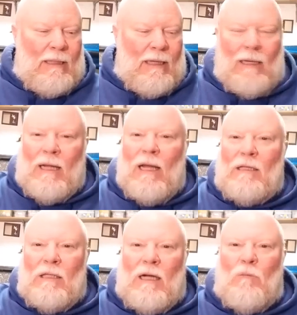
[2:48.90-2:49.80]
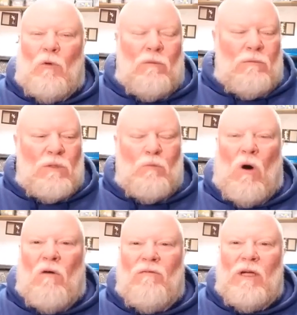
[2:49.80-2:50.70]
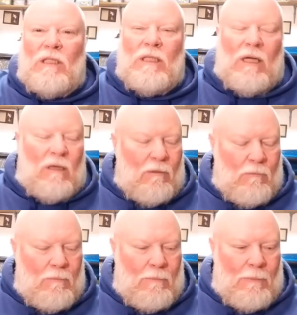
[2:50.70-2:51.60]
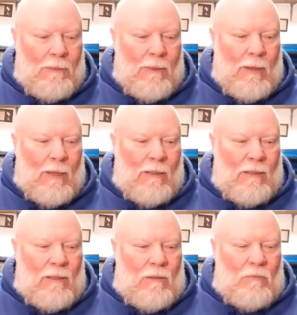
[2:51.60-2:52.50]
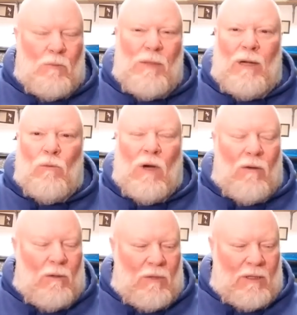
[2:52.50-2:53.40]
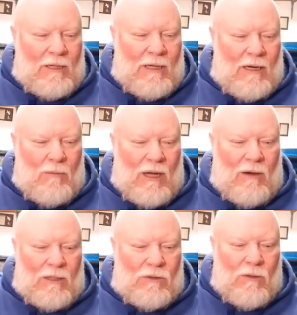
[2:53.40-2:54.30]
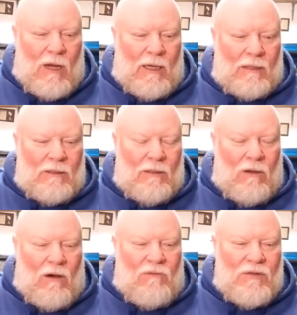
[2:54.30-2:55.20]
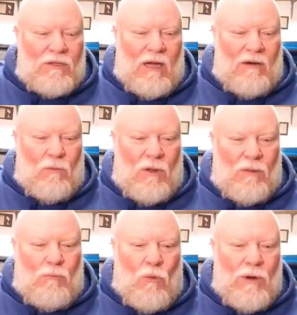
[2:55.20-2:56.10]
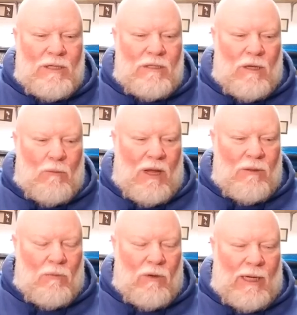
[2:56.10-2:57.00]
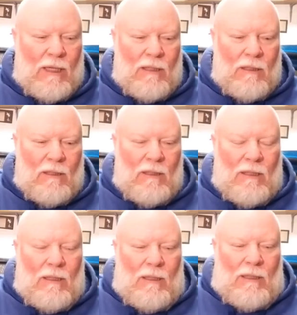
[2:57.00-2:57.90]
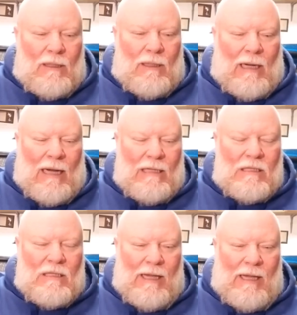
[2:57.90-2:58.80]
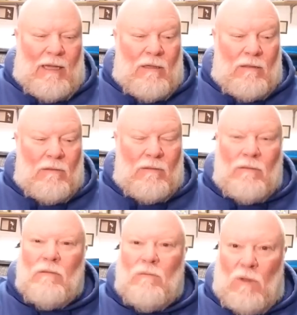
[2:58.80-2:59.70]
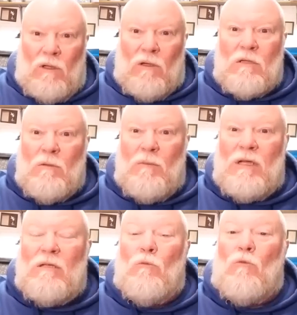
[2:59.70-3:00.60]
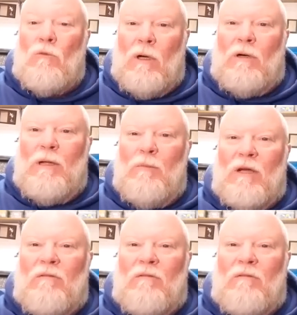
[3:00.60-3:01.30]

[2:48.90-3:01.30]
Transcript: And I catch a couple small fish there. But meanwhile, I'm looking down at my electronics, and off the side of one of the points there by the marina, I see what looks to be some really big